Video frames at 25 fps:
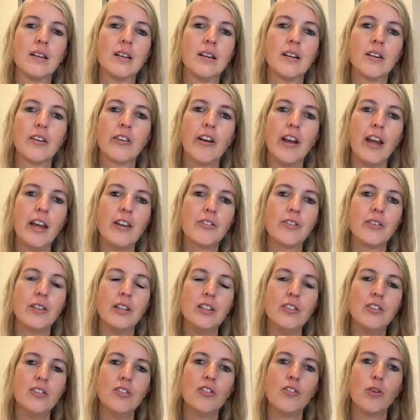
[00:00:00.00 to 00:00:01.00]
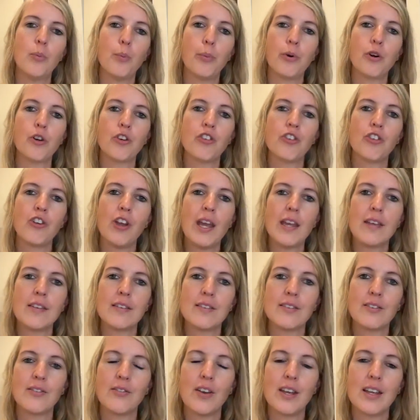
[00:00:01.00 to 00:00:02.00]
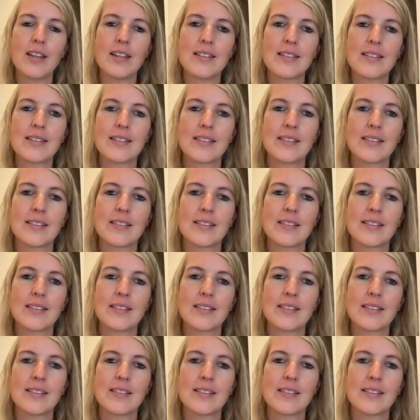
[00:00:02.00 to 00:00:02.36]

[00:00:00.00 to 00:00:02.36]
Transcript: Okay, so this is the purchase phase.